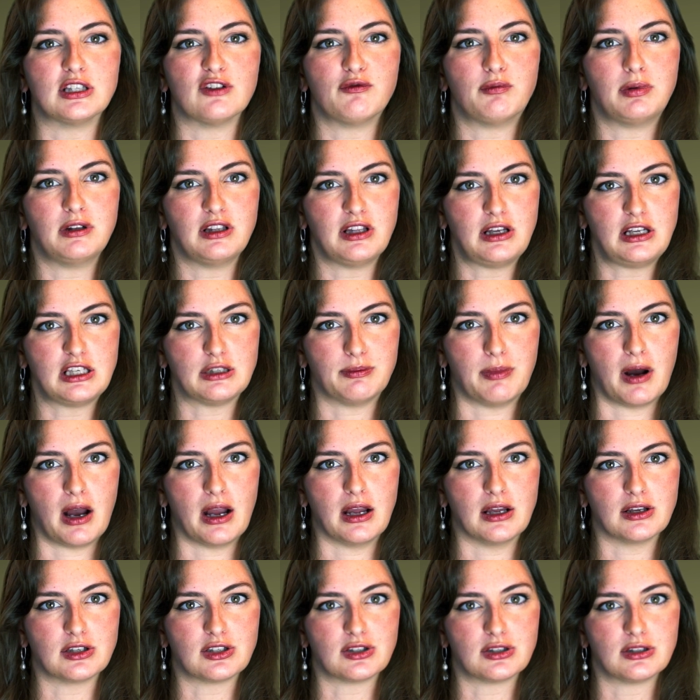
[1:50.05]
of police
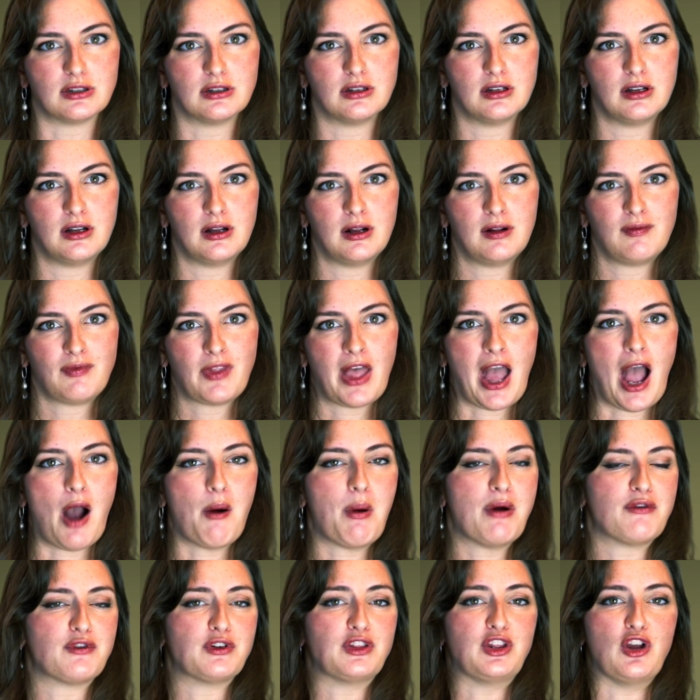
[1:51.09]
bias.
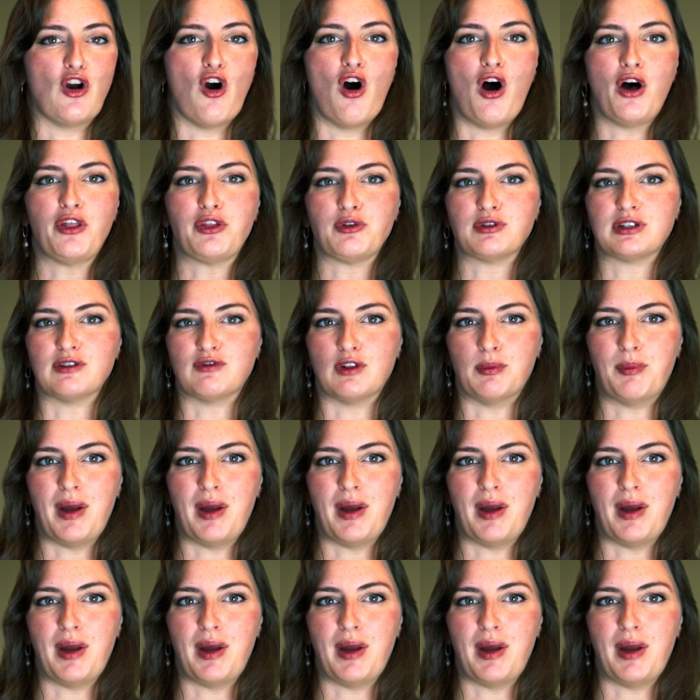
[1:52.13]
However, the authors of the